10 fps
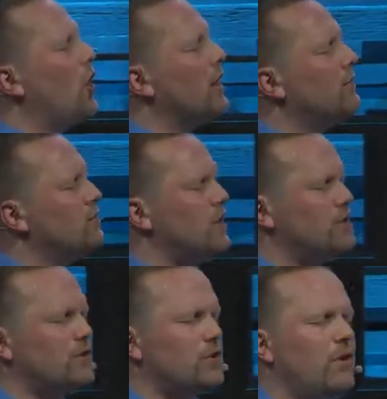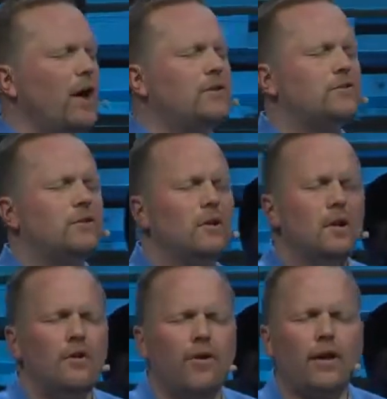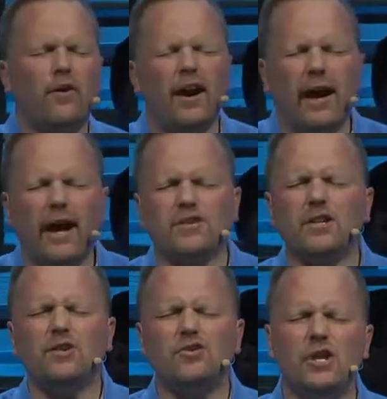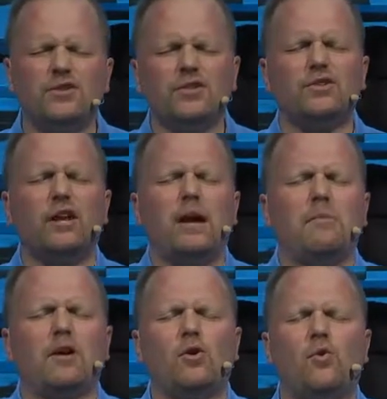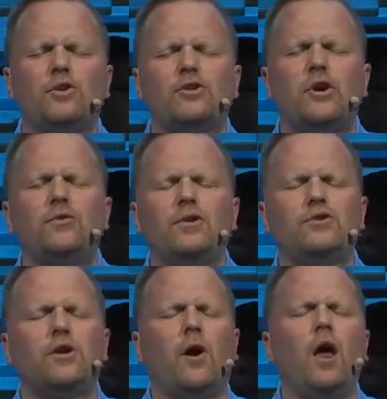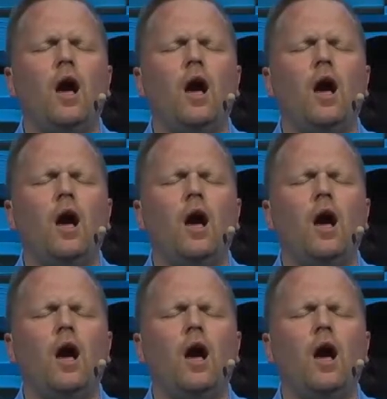of Jesus Christ. Father, I ask in Jesus' name that Cornerstone this year,